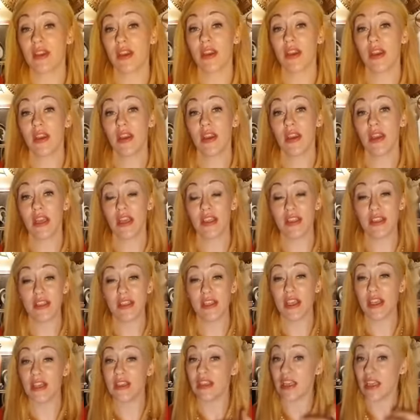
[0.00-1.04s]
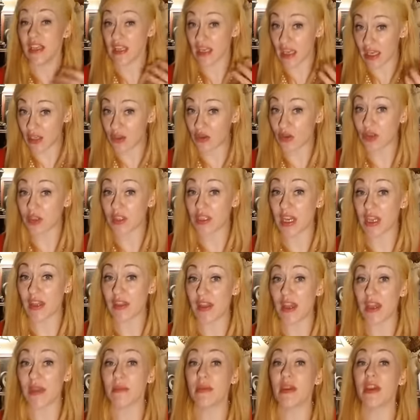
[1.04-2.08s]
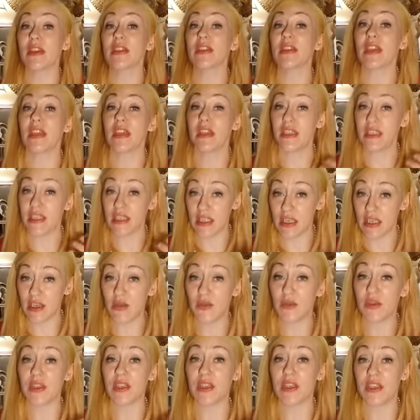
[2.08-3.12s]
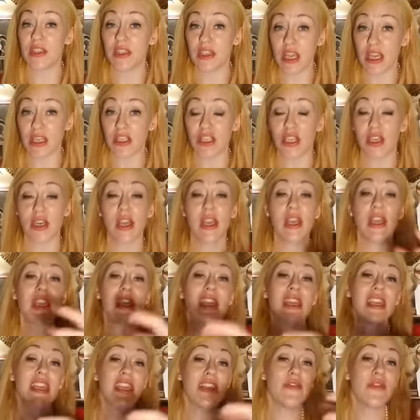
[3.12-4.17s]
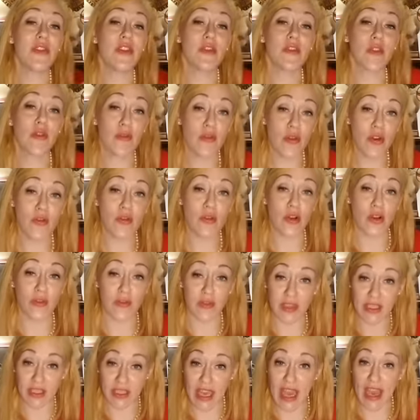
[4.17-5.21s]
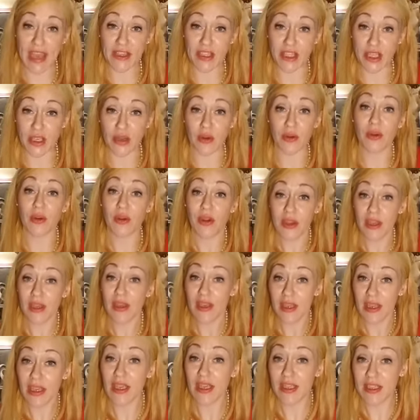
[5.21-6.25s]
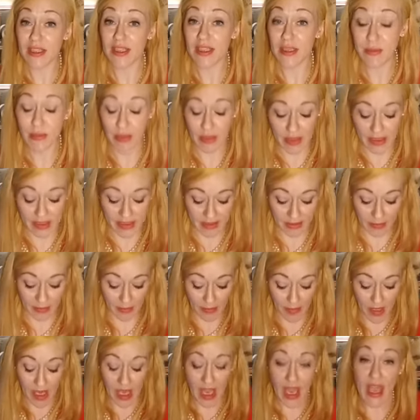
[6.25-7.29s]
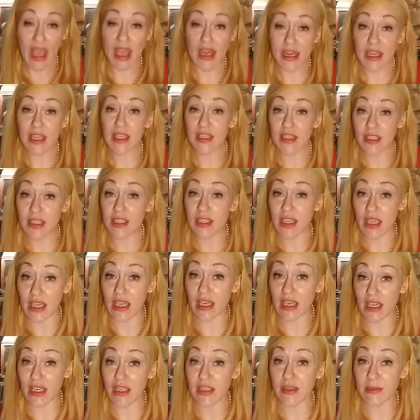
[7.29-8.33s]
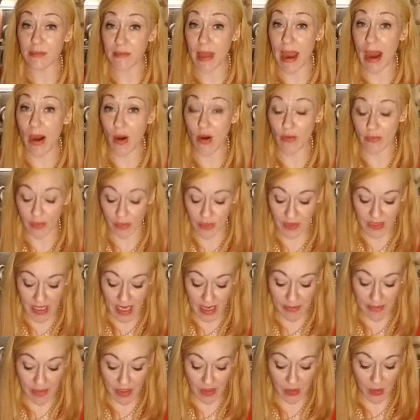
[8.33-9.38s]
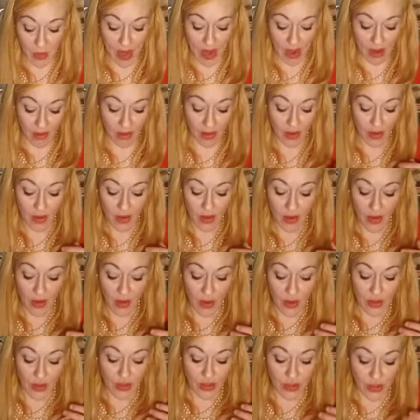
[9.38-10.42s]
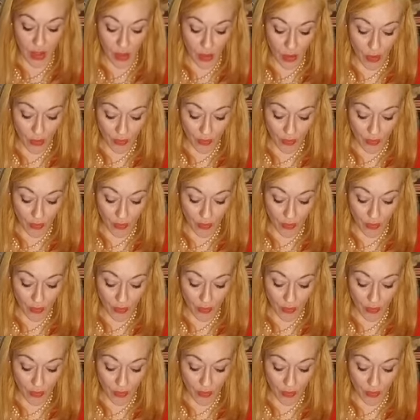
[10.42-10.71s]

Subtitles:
It's an interesting thing because it continues the discussion. Even the removal of the statue is symbolism, and it is a powerful statement as well. So